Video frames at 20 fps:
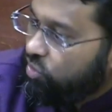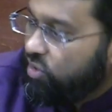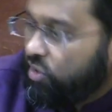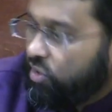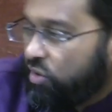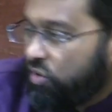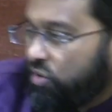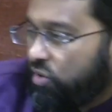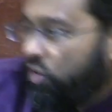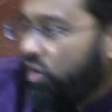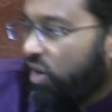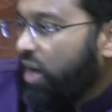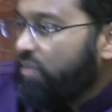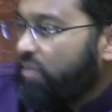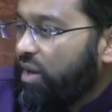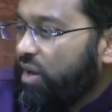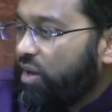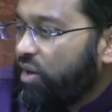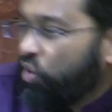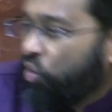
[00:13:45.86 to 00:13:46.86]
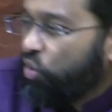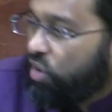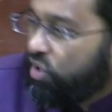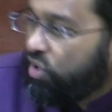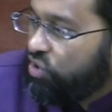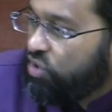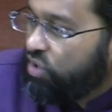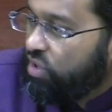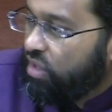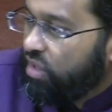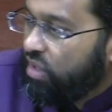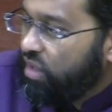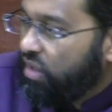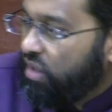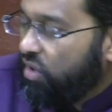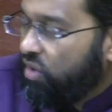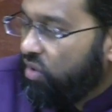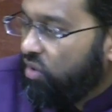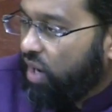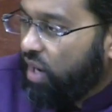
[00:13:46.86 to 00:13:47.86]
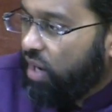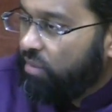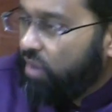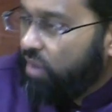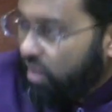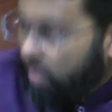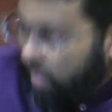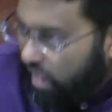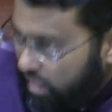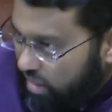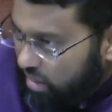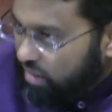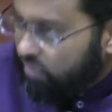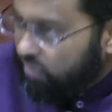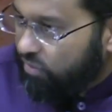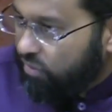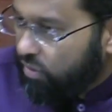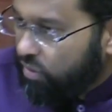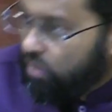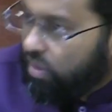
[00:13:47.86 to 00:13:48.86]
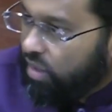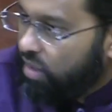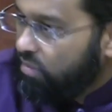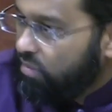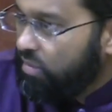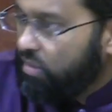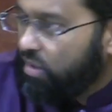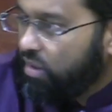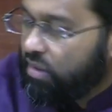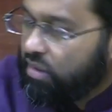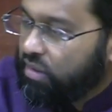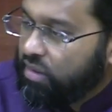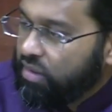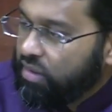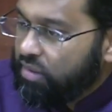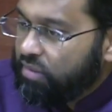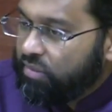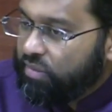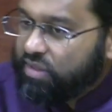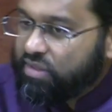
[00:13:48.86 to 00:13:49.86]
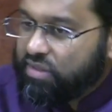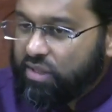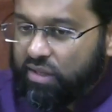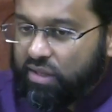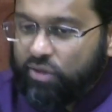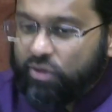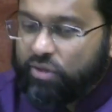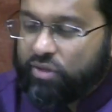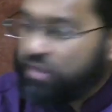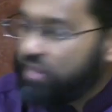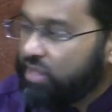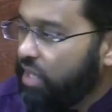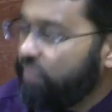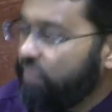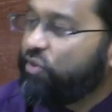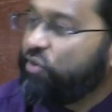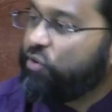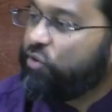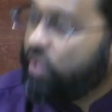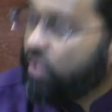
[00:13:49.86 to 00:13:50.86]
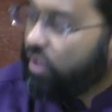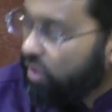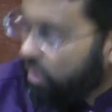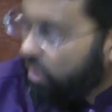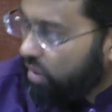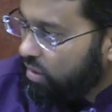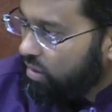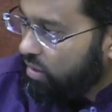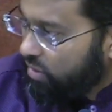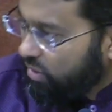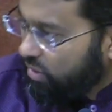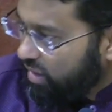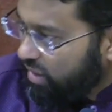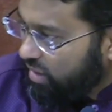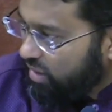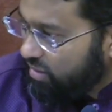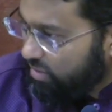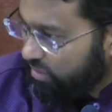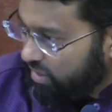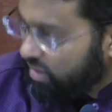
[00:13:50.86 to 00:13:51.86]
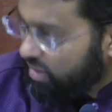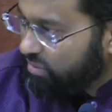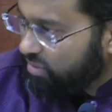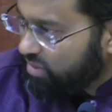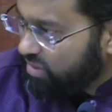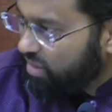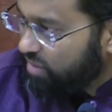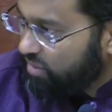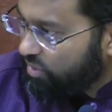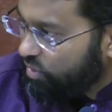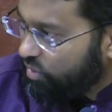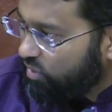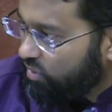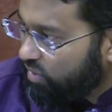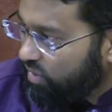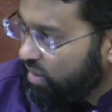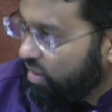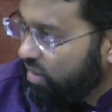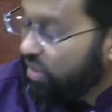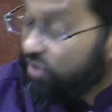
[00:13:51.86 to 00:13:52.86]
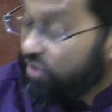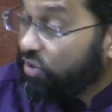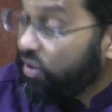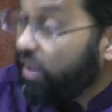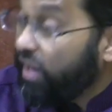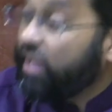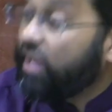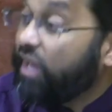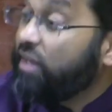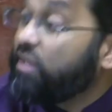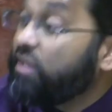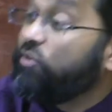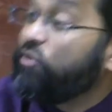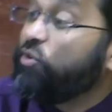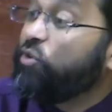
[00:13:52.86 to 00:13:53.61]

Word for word: goes, look, I'm not a Qurashi. You know, I'm a Halif. You know, I'm uh, basically, you can have a green card. Okay. I mean, I'm just giving equivalent. So I can't give you a